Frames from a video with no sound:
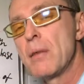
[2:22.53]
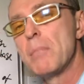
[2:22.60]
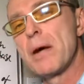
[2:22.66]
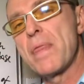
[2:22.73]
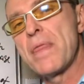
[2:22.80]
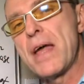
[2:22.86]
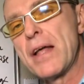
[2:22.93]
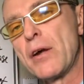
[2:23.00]

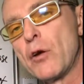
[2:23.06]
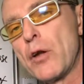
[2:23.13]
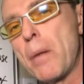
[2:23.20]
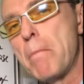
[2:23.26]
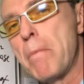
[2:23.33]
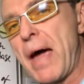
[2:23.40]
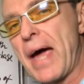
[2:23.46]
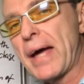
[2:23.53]
but then on the
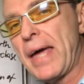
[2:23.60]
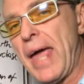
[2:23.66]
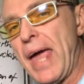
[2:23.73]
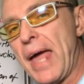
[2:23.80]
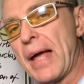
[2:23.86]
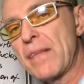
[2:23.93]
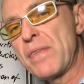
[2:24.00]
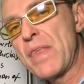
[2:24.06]
back
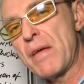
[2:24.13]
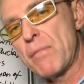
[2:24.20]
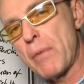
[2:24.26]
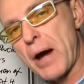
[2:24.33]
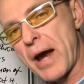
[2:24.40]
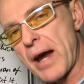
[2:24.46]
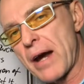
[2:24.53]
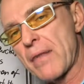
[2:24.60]
end
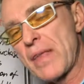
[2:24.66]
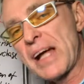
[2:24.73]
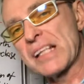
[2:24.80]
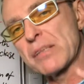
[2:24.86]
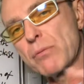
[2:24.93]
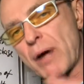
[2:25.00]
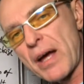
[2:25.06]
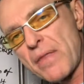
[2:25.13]
where
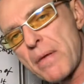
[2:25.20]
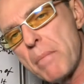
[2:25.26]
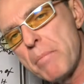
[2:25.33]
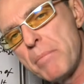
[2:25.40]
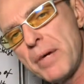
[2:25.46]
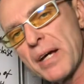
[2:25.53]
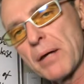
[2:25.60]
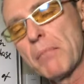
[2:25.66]
that's where the
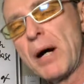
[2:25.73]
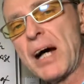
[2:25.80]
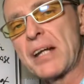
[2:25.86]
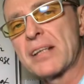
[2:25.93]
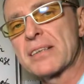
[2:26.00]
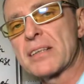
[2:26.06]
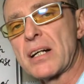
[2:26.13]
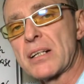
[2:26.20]
big money
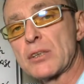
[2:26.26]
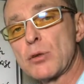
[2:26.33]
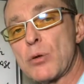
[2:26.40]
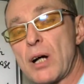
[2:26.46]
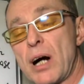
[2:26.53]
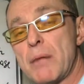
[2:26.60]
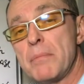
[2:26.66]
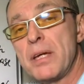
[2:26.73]
starts to
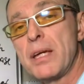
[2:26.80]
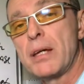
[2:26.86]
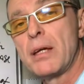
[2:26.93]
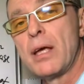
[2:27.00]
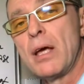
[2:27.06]
come in